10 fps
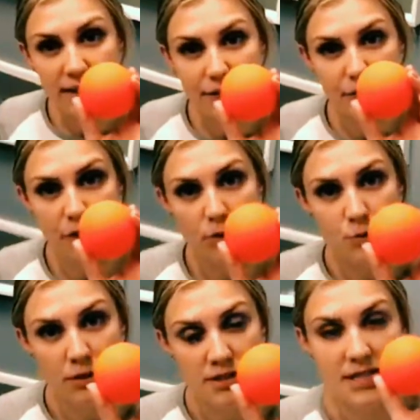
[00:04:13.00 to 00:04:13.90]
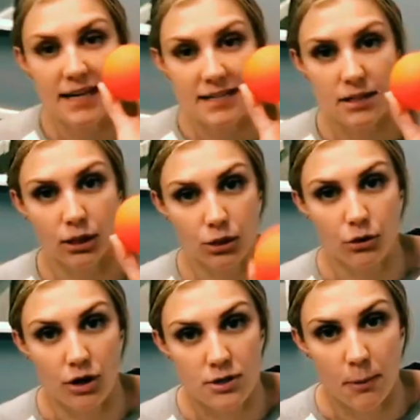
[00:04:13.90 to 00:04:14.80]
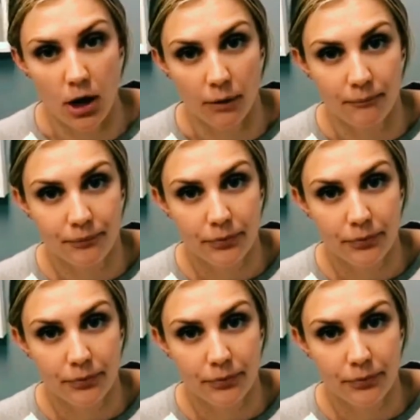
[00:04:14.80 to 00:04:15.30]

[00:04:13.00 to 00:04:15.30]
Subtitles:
need for those ones is a lacrosse ball.